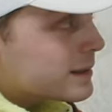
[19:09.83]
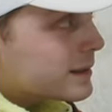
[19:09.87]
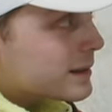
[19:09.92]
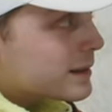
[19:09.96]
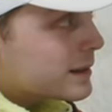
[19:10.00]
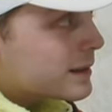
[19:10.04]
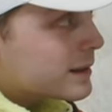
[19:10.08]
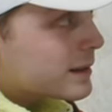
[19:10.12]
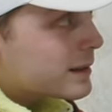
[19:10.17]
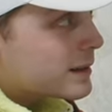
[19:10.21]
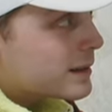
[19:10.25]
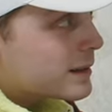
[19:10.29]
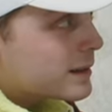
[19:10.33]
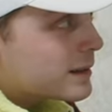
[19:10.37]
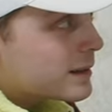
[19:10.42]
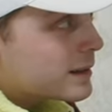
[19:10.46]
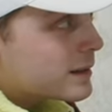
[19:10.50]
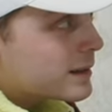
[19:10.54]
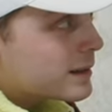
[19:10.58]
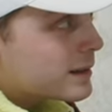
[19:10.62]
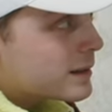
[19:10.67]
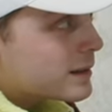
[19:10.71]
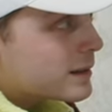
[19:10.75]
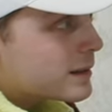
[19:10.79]

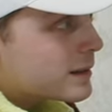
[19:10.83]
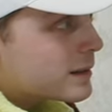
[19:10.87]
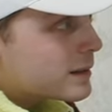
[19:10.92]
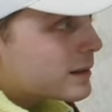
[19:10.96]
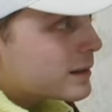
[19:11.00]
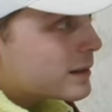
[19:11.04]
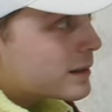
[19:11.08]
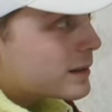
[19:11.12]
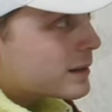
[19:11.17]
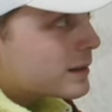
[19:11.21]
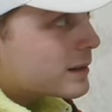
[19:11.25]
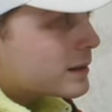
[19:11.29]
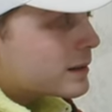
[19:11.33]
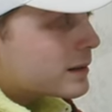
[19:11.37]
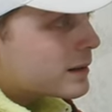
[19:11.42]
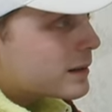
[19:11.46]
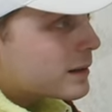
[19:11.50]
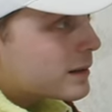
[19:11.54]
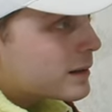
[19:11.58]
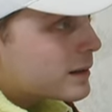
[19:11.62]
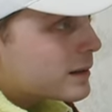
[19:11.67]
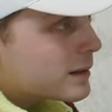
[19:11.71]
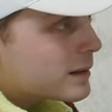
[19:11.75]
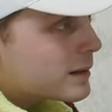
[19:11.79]

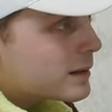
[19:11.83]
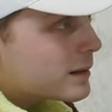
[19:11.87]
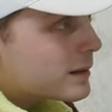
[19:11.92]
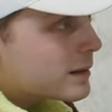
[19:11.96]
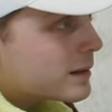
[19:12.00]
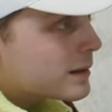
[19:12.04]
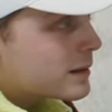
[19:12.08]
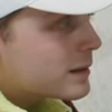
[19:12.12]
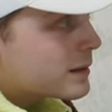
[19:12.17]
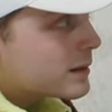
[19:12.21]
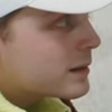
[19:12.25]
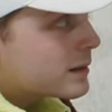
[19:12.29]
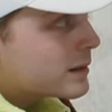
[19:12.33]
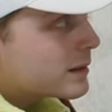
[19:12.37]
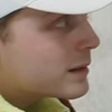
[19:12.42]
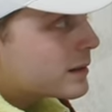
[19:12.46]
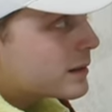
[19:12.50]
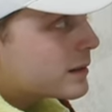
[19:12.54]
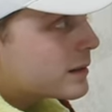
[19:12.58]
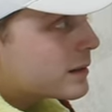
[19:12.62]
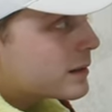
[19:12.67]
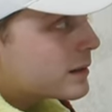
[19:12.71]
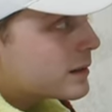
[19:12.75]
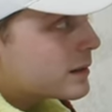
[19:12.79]

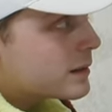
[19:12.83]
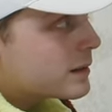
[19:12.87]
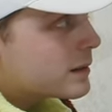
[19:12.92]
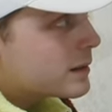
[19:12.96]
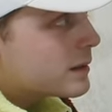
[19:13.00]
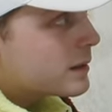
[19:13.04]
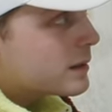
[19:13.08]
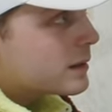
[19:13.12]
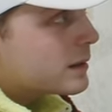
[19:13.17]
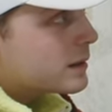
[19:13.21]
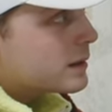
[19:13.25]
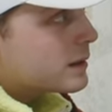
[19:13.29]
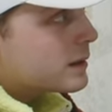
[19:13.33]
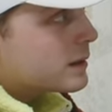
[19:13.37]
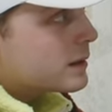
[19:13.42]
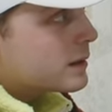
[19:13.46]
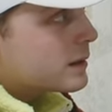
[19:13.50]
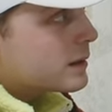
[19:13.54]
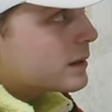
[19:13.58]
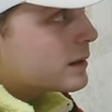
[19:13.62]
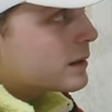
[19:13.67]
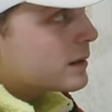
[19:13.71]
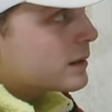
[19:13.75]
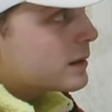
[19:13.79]

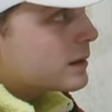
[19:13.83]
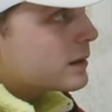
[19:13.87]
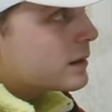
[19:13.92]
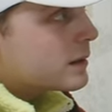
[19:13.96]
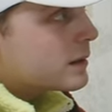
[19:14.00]
(not speaking)